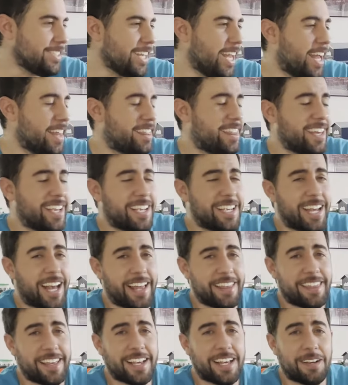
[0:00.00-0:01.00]
I think
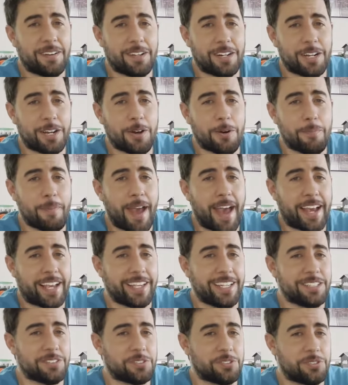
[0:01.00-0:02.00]
I think I'm gonna go back
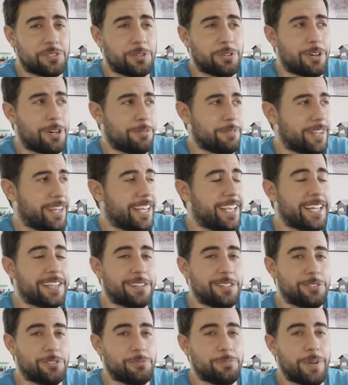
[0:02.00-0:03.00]
in store when they get
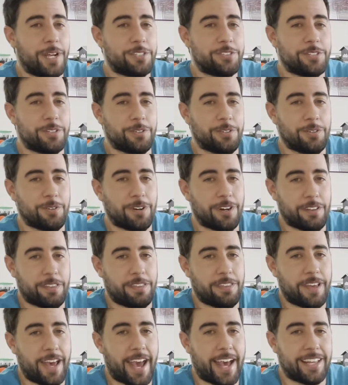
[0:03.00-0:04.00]
those Metro
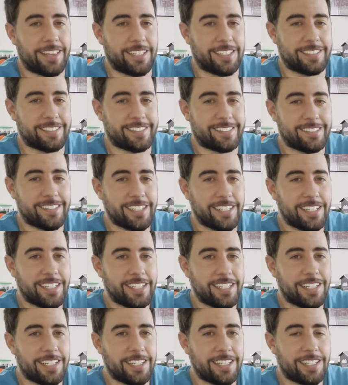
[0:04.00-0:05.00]
North Atlas
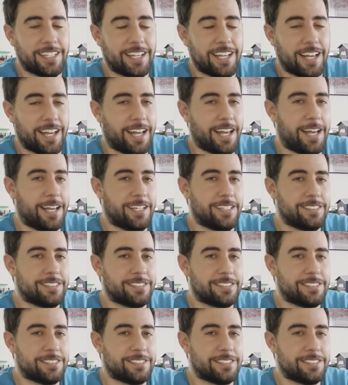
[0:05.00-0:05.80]
uh,